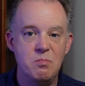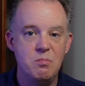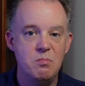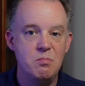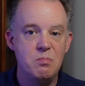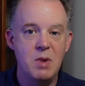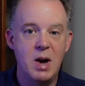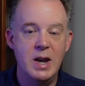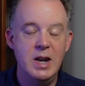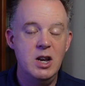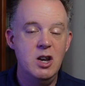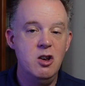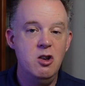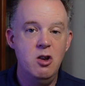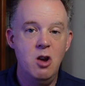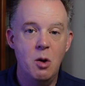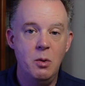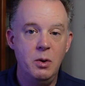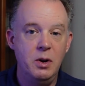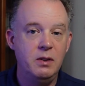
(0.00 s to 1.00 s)
I didn't
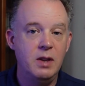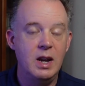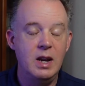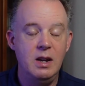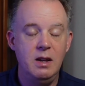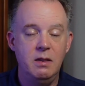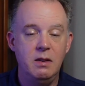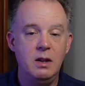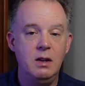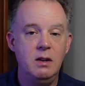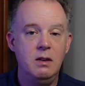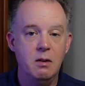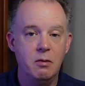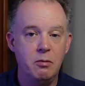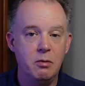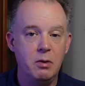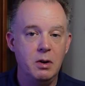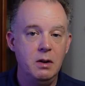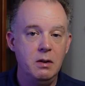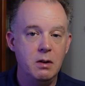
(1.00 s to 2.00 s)
notice anything
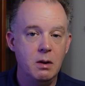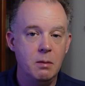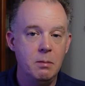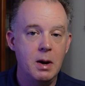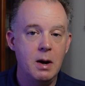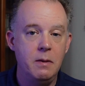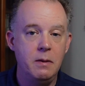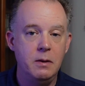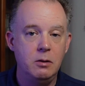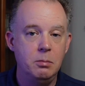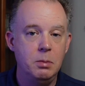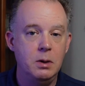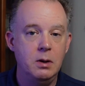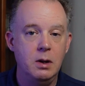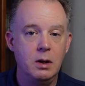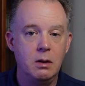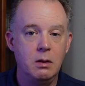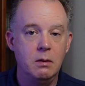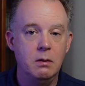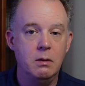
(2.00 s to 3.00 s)
different about this
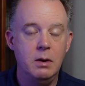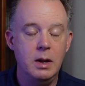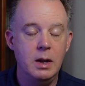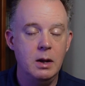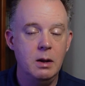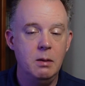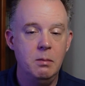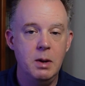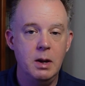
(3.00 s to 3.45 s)
particular nib